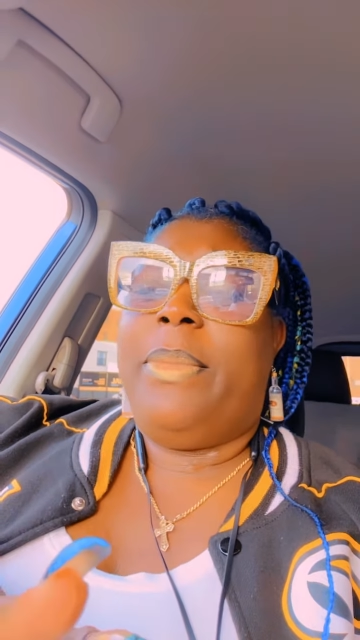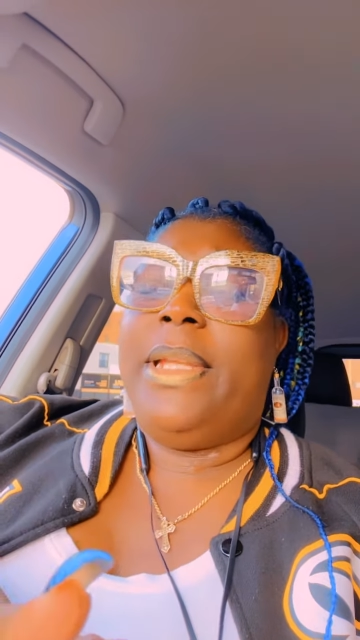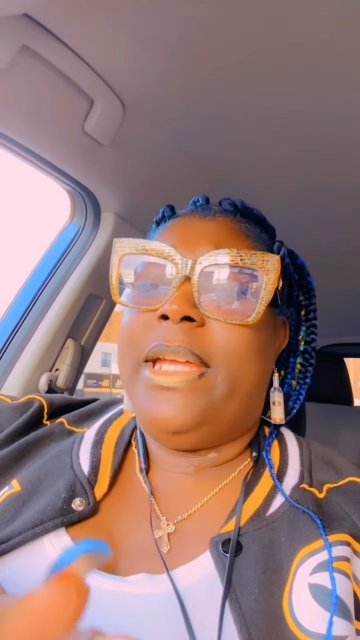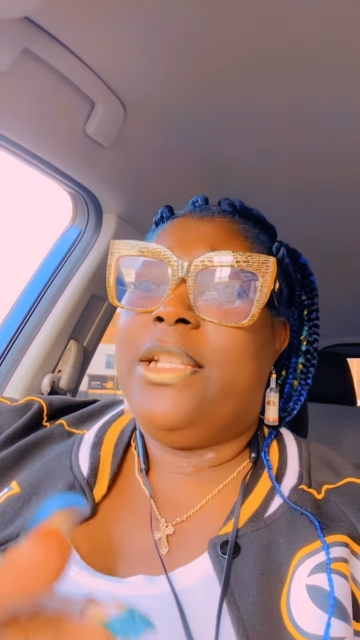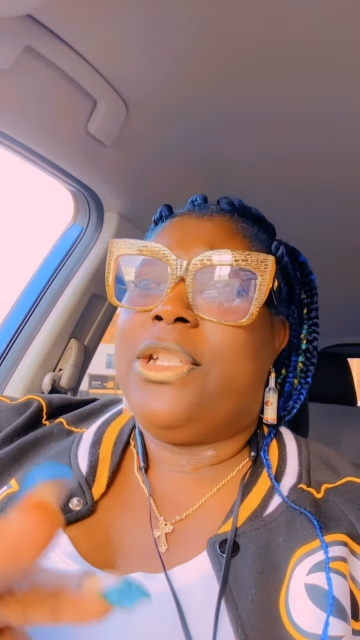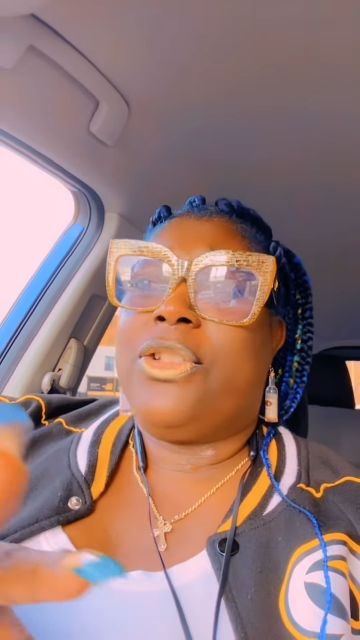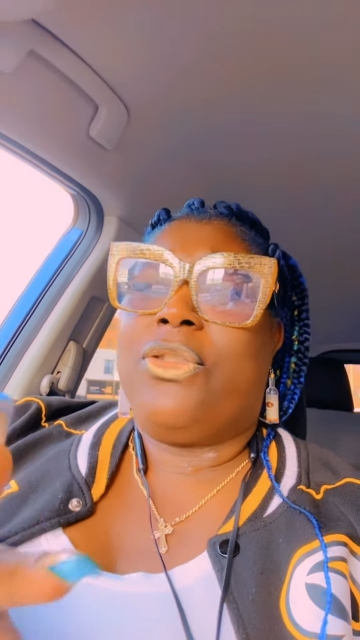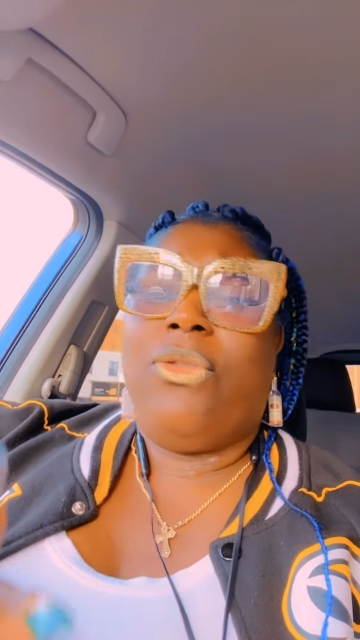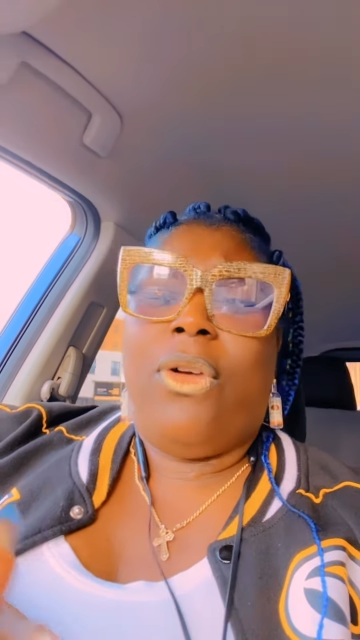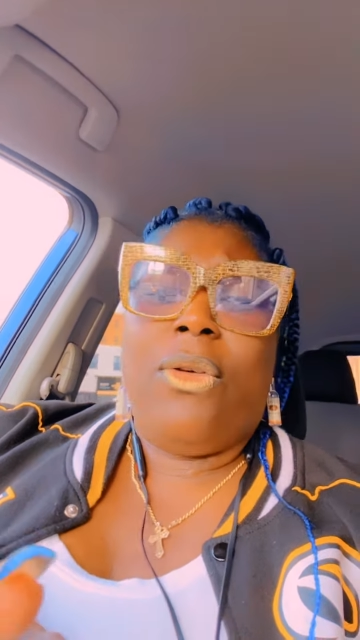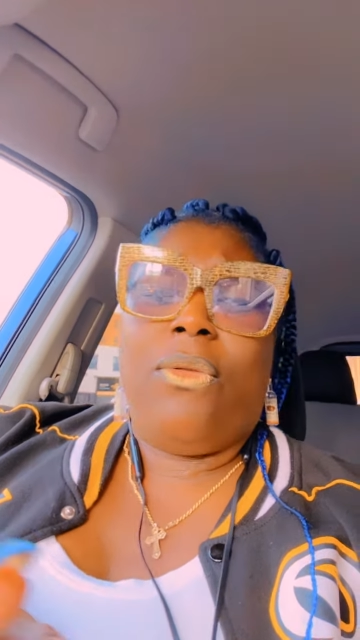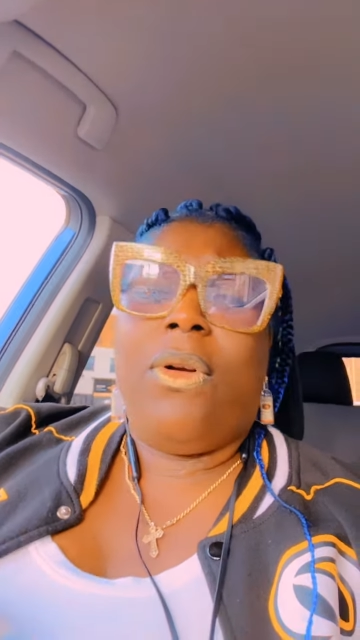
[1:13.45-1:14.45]
But they just
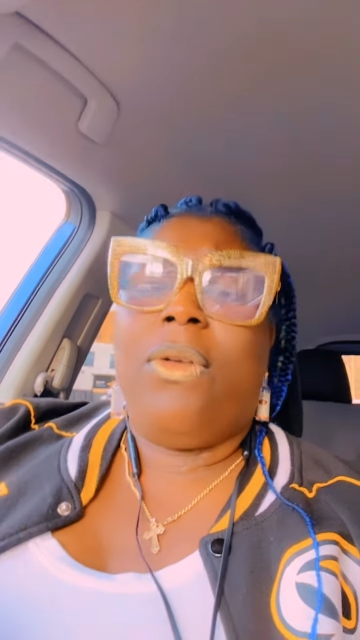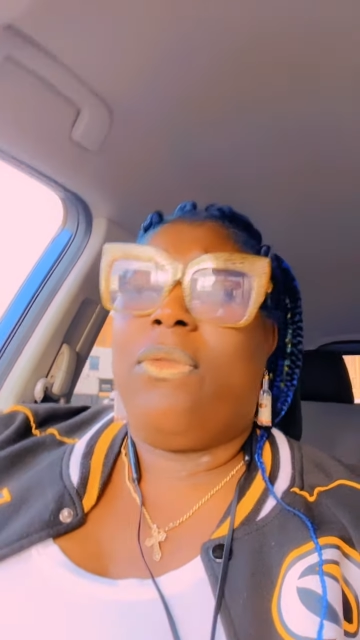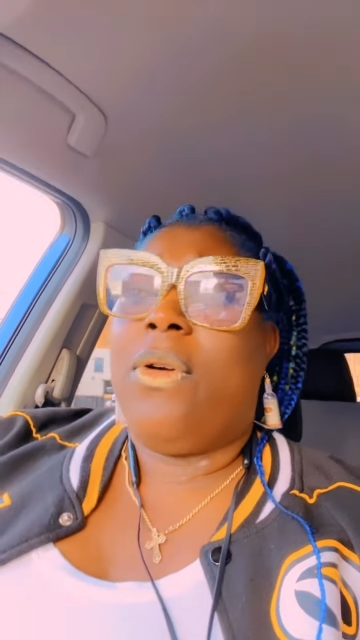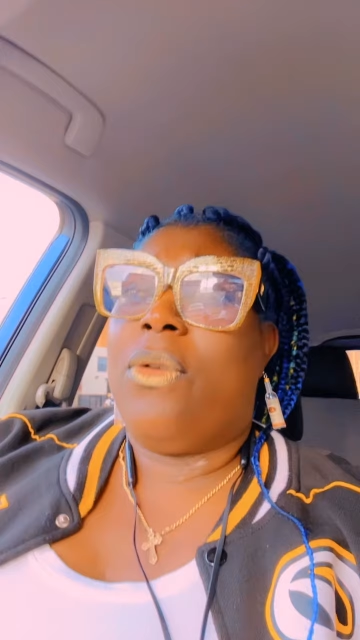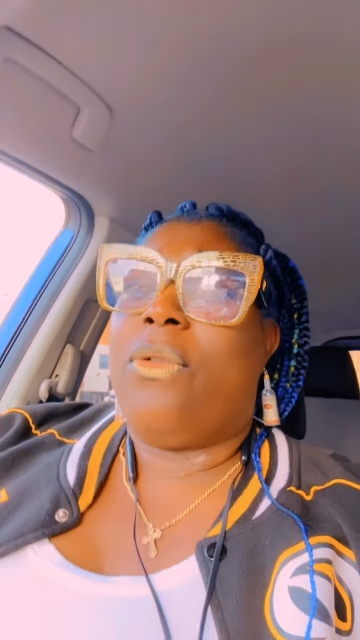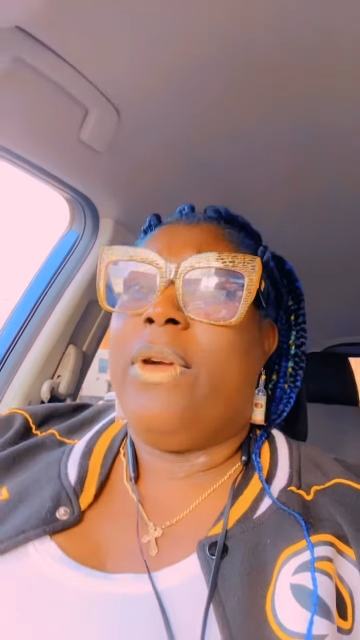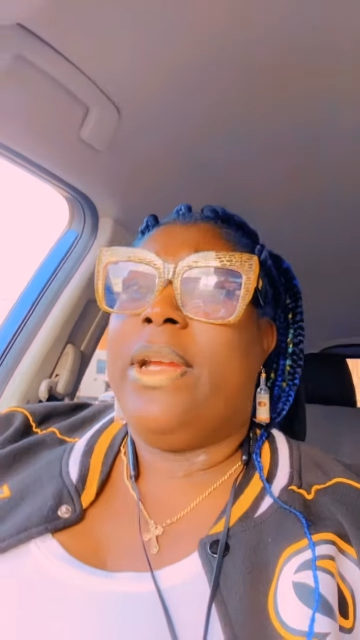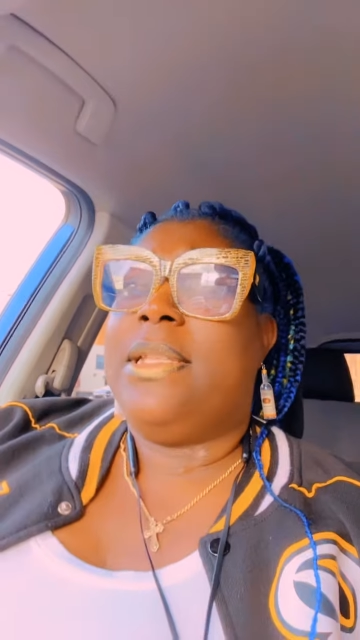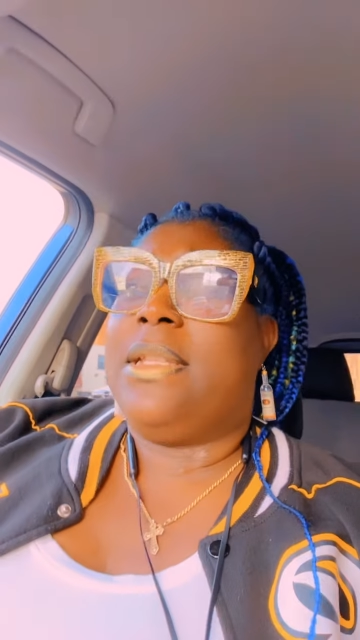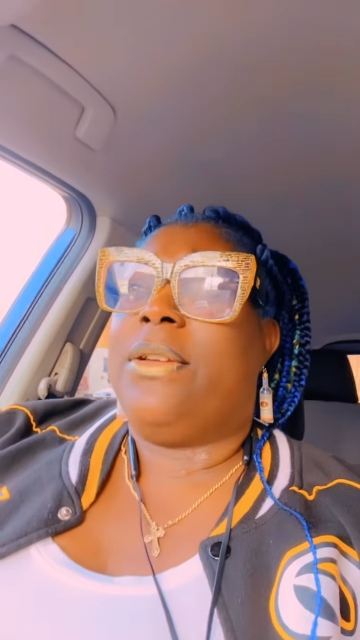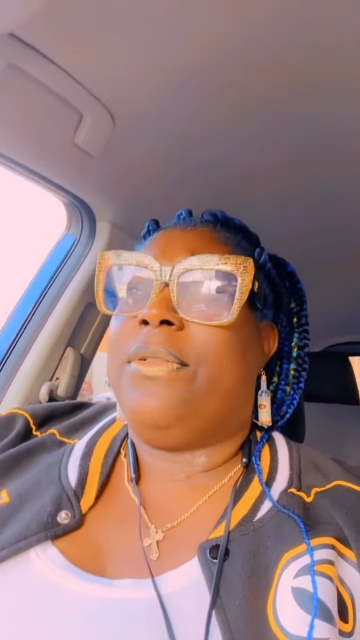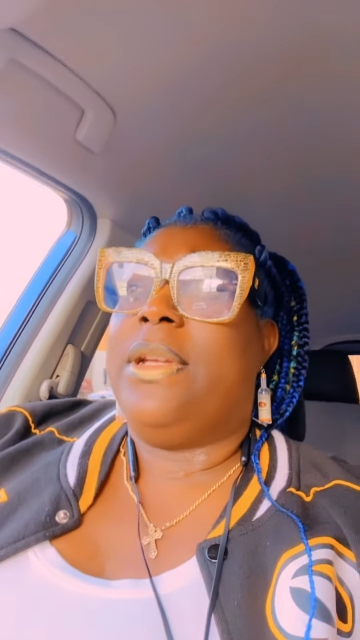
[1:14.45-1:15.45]
grow
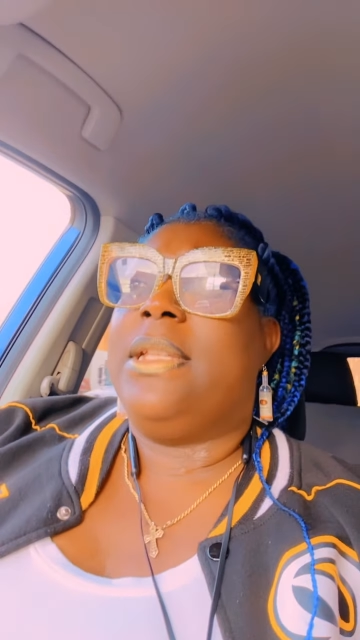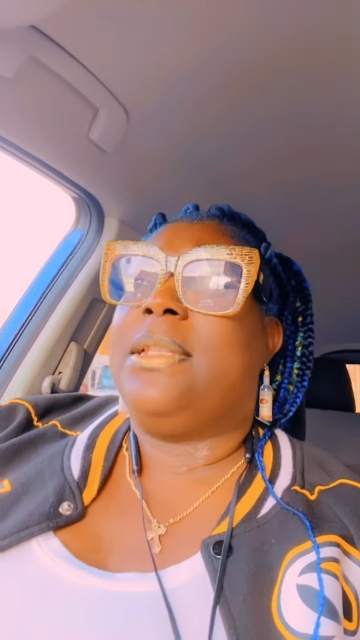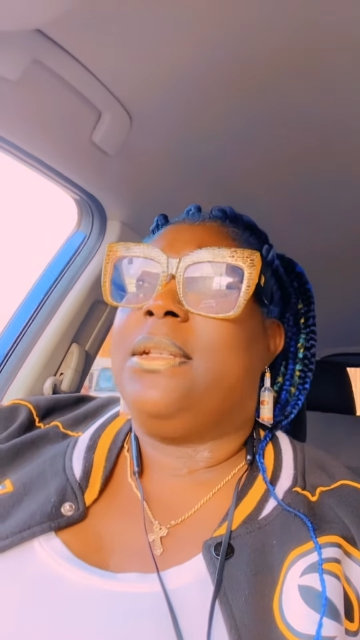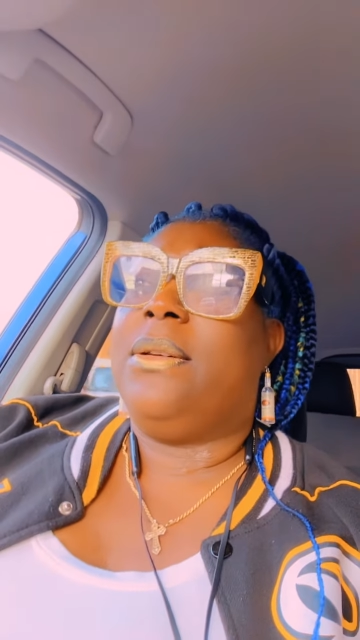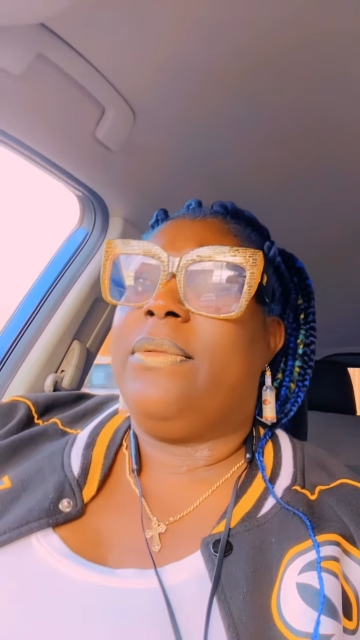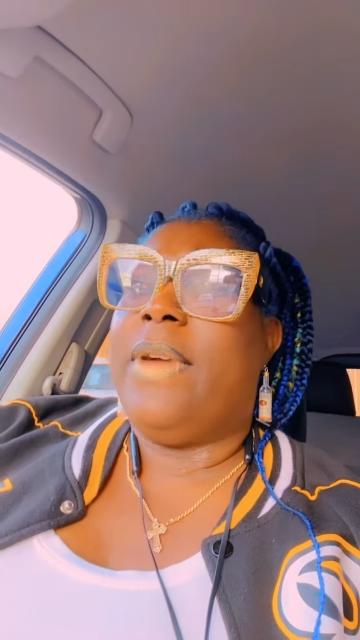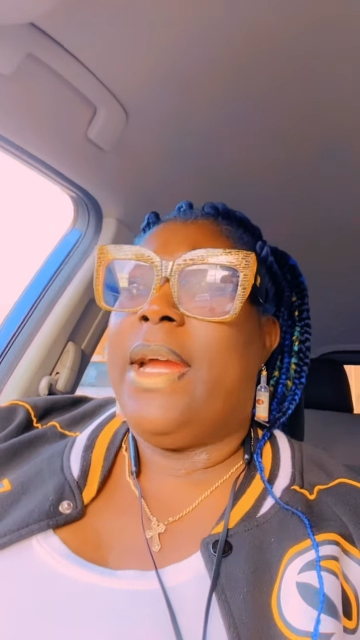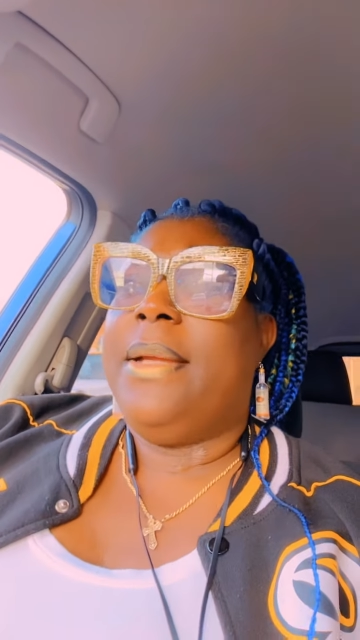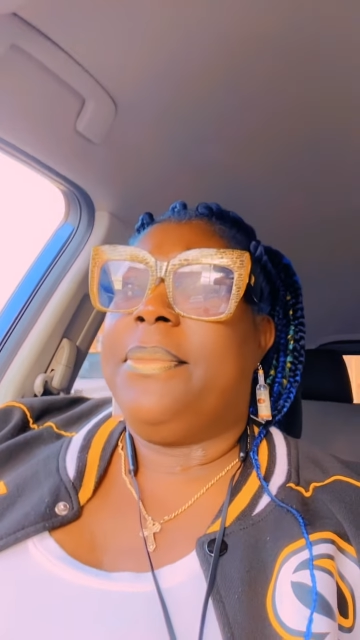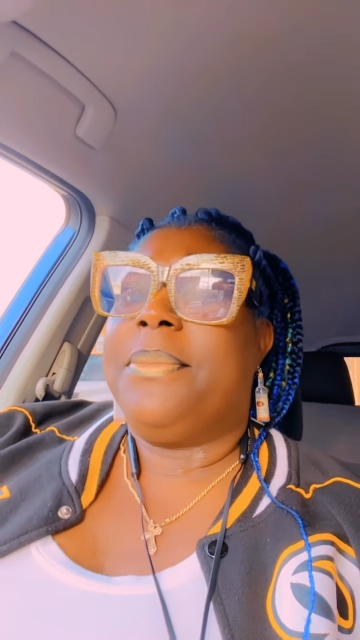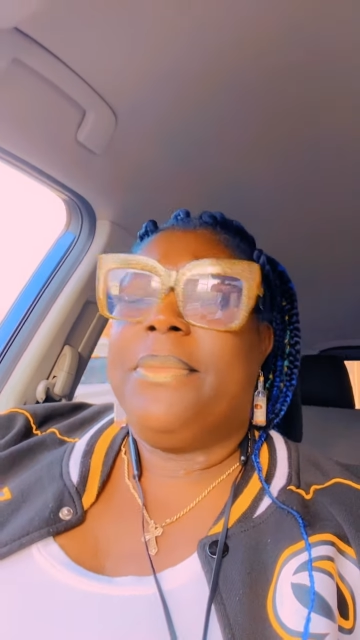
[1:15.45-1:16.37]
crazy, all right?